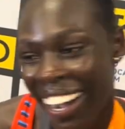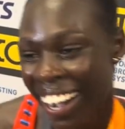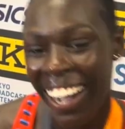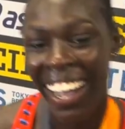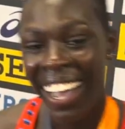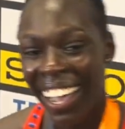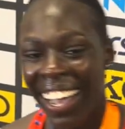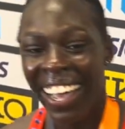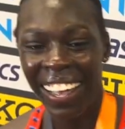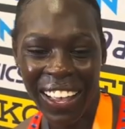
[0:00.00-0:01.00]
we, final. We don't
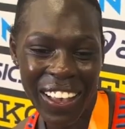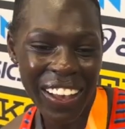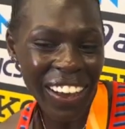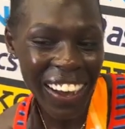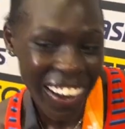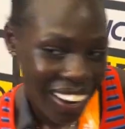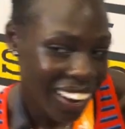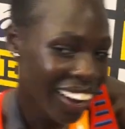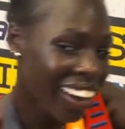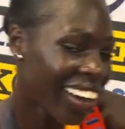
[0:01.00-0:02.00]
count that one. First, okay.
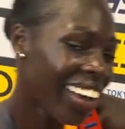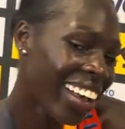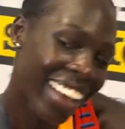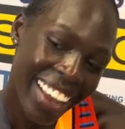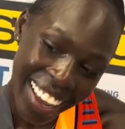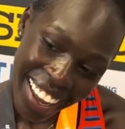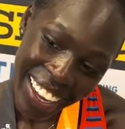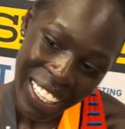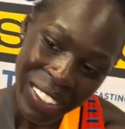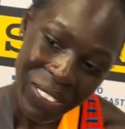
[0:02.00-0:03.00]
Well, that shows your
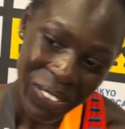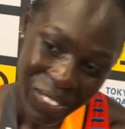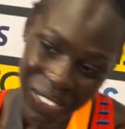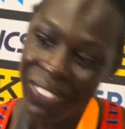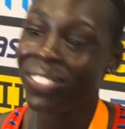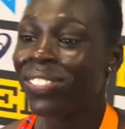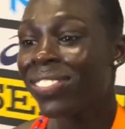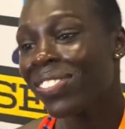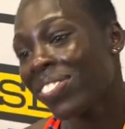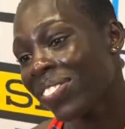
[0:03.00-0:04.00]
competitive nature, but
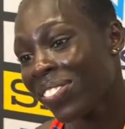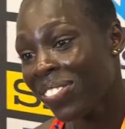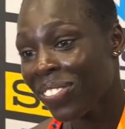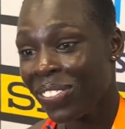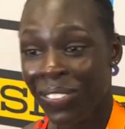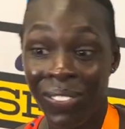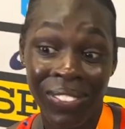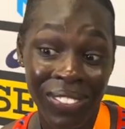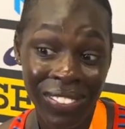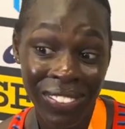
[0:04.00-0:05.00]
yeah, how do you?